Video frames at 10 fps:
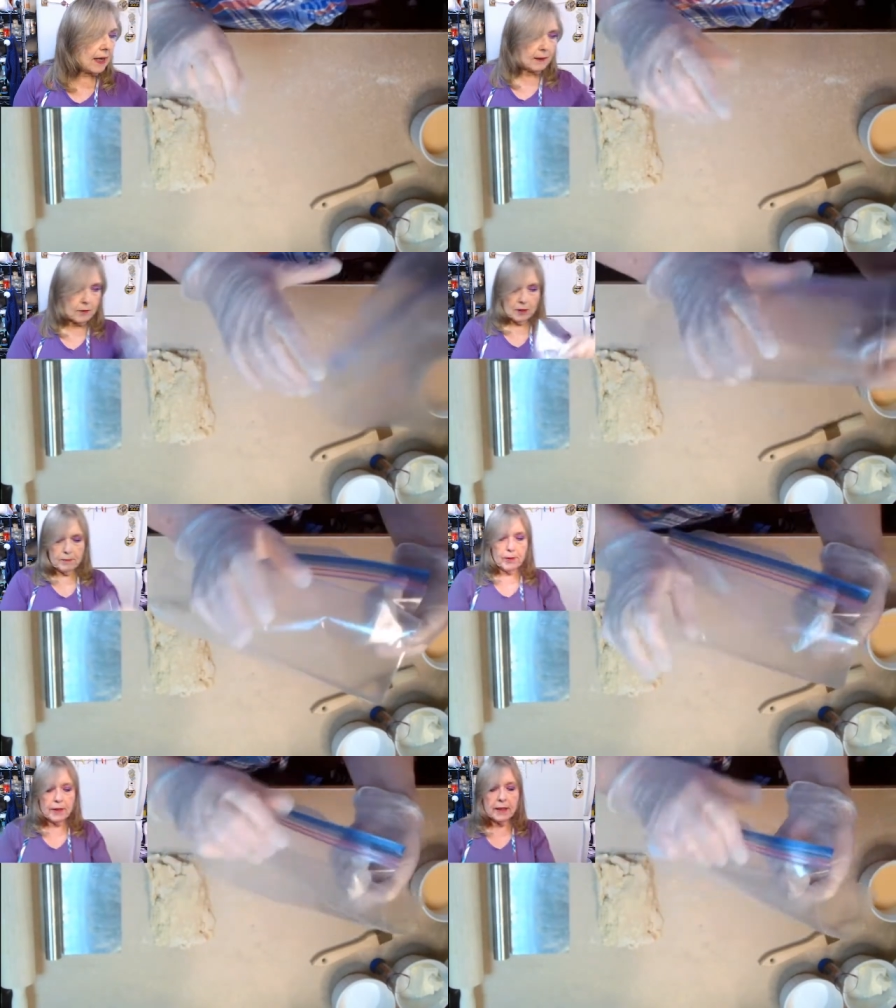and I'm going
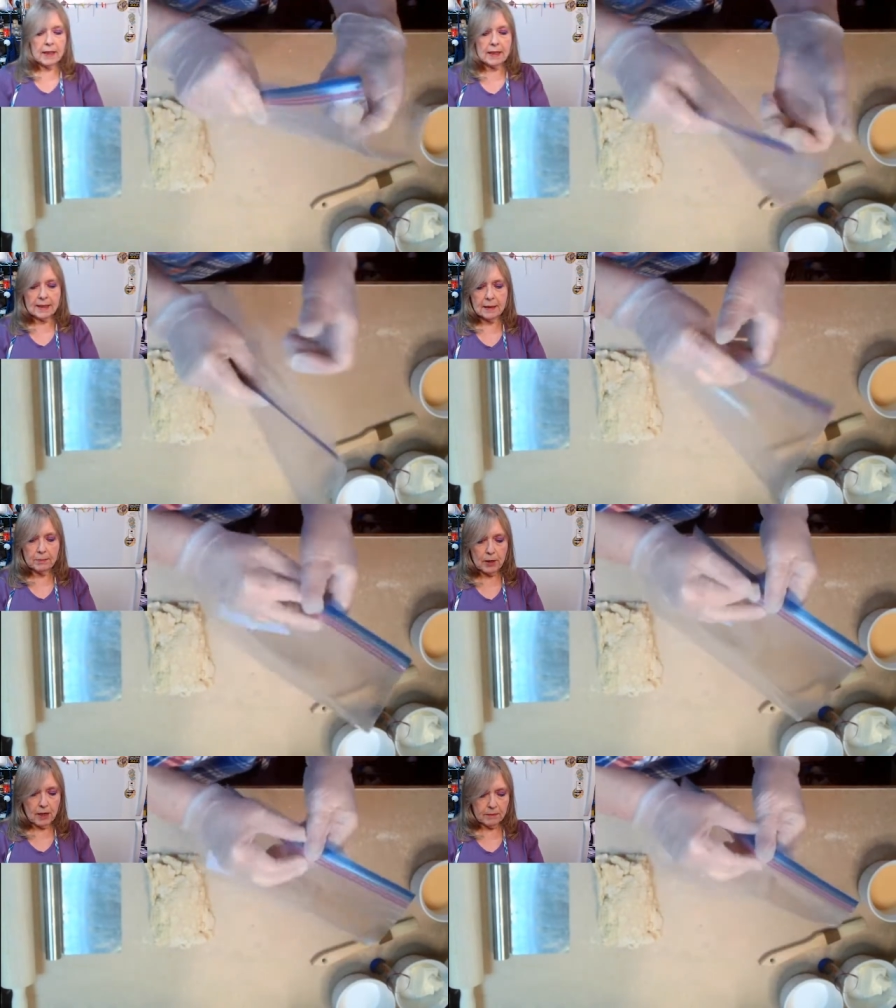to put it in a
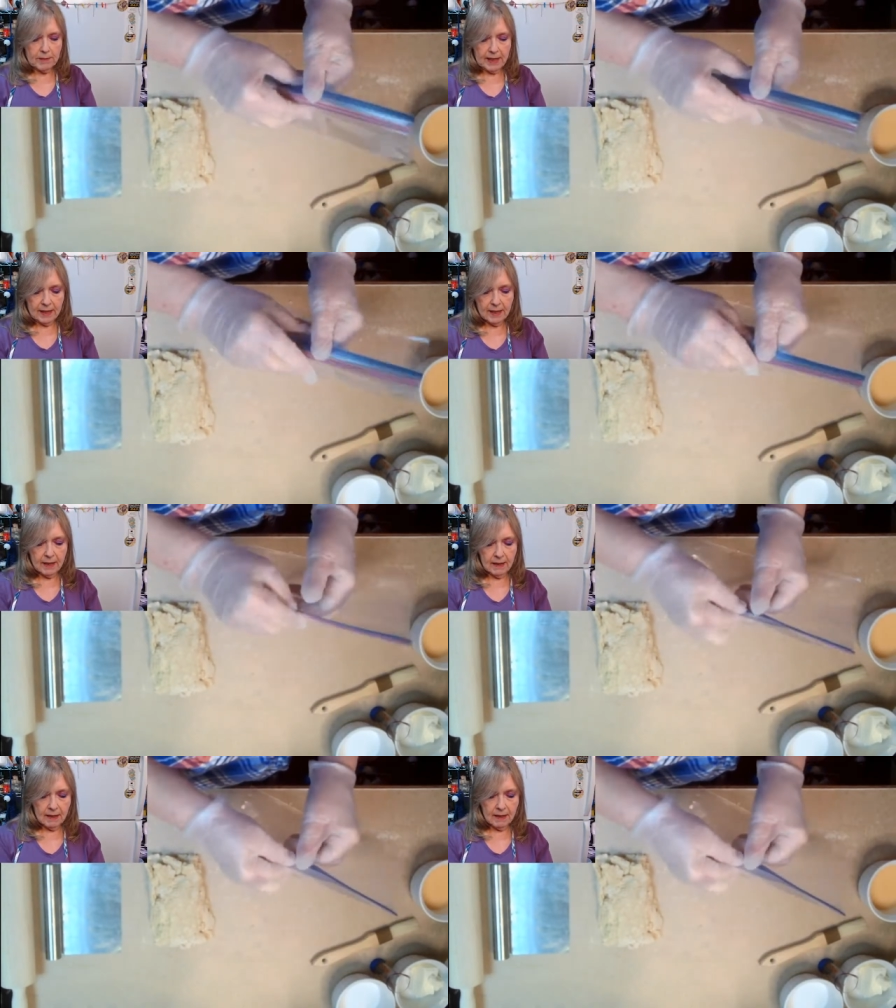Ziploc bag,